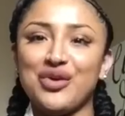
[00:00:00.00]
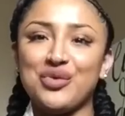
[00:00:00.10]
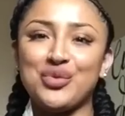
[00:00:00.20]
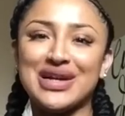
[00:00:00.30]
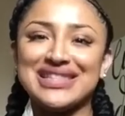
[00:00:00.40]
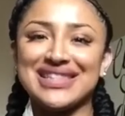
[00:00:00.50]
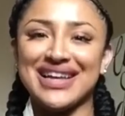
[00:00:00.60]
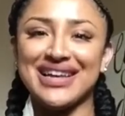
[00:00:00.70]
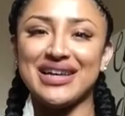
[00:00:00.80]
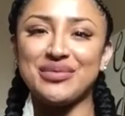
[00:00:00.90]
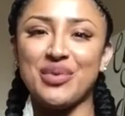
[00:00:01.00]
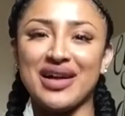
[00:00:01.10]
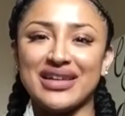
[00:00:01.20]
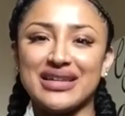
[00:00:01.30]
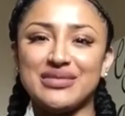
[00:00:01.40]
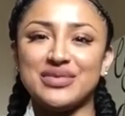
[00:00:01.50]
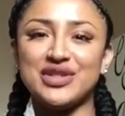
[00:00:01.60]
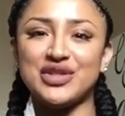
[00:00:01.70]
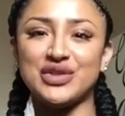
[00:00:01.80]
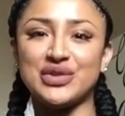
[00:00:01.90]
What's up? Welcome
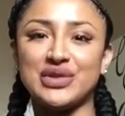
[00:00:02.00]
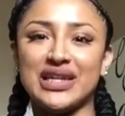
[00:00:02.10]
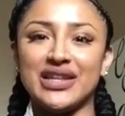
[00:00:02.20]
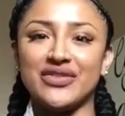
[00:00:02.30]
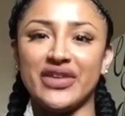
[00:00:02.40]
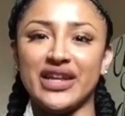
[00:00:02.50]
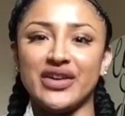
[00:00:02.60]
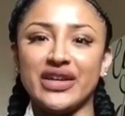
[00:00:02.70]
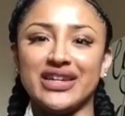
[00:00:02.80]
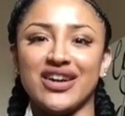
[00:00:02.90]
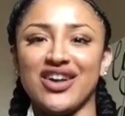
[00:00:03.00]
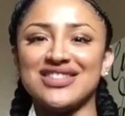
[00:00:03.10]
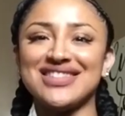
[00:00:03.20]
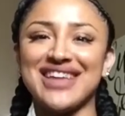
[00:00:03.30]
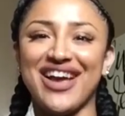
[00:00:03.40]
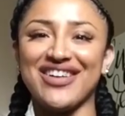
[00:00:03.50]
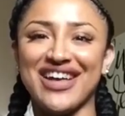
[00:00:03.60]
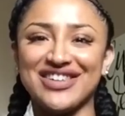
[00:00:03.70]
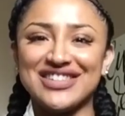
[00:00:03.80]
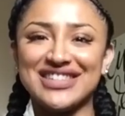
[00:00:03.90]
to another video here on Style
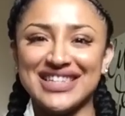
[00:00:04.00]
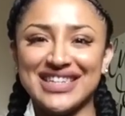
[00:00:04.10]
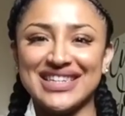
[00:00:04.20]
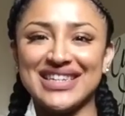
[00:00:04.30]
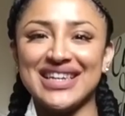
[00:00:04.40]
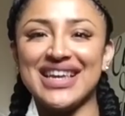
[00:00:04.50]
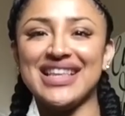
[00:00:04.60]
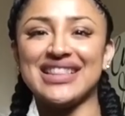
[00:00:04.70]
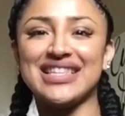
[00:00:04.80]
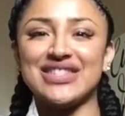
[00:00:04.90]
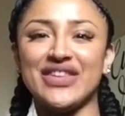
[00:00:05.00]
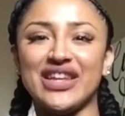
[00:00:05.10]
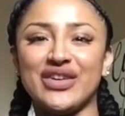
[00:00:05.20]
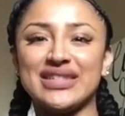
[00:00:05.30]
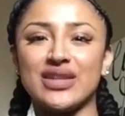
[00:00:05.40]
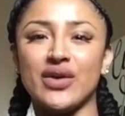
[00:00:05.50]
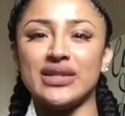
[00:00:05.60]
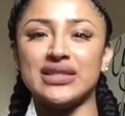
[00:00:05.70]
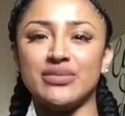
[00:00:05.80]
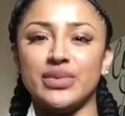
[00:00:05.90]
LC. This video is going
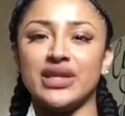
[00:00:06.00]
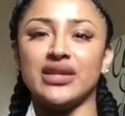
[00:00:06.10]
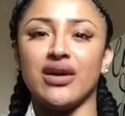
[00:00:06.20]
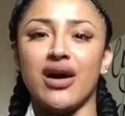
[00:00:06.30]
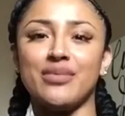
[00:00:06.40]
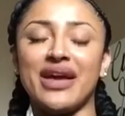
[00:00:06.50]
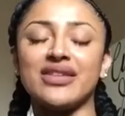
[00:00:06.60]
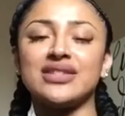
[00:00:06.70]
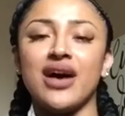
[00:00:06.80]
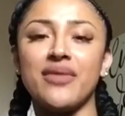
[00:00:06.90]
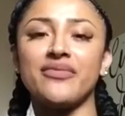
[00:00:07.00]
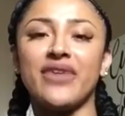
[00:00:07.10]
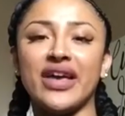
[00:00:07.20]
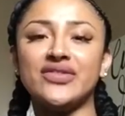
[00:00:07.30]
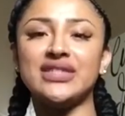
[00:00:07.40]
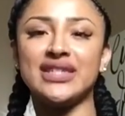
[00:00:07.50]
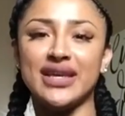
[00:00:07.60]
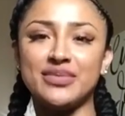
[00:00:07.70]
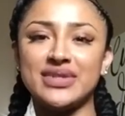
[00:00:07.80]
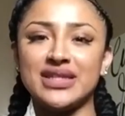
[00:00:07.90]
to be on my top 5
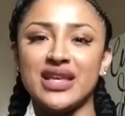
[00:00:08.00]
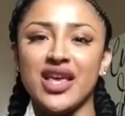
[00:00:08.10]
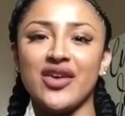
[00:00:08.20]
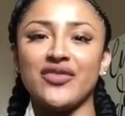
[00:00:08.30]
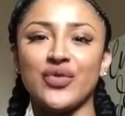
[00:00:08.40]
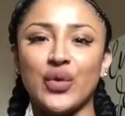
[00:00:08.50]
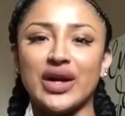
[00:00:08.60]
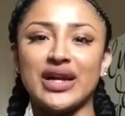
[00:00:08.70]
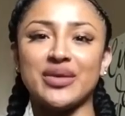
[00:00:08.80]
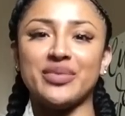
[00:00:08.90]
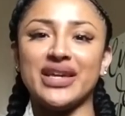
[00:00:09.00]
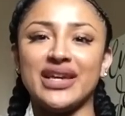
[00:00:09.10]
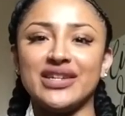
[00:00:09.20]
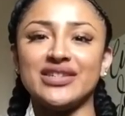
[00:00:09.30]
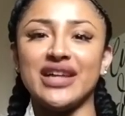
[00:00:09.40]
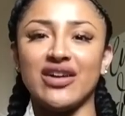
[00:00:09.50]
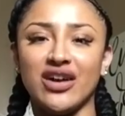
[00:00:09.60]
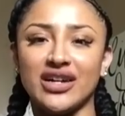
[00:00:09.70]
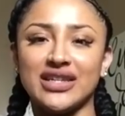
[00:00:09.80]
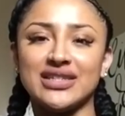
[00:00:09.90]
tips for beginner nail
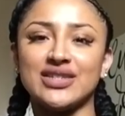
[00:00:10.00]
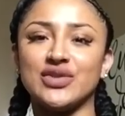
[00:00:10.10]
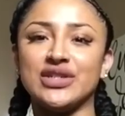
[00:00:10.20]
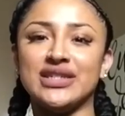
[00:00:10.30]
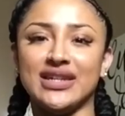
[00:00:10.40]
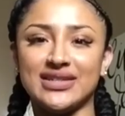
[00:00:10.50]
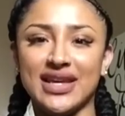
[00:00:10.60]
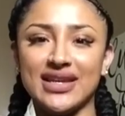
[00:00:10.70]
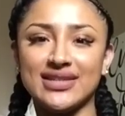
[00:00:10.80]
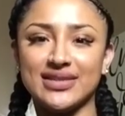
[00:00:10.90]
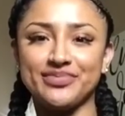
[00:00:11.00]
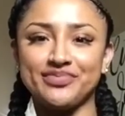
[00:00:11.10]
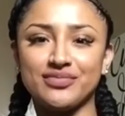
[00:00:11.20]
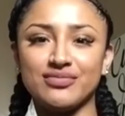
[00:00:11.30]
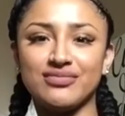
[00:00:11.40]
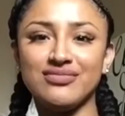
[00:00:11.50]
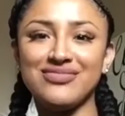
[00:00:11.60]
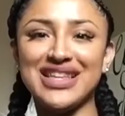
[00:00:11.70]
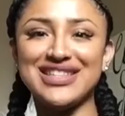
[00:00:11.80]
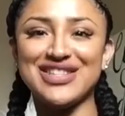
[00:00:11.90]
artists or nail techs.
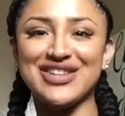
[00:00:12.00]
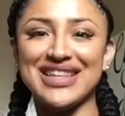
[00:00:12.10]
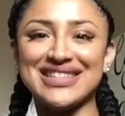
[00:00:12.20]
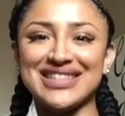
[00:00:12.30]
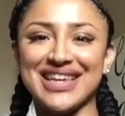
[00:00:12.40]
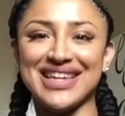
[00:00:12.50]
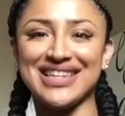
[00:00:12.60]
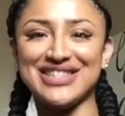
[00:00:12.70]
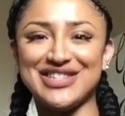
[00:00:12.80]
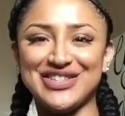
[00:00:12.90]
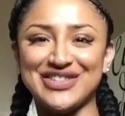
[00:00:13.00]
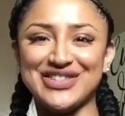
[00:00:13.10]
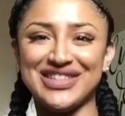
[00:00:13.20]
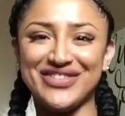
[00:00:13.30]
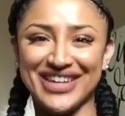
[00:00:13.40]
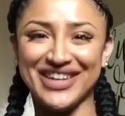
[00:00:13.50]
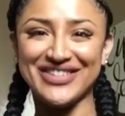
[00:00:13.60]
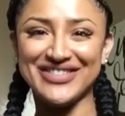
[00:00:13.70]
So let's get into the video.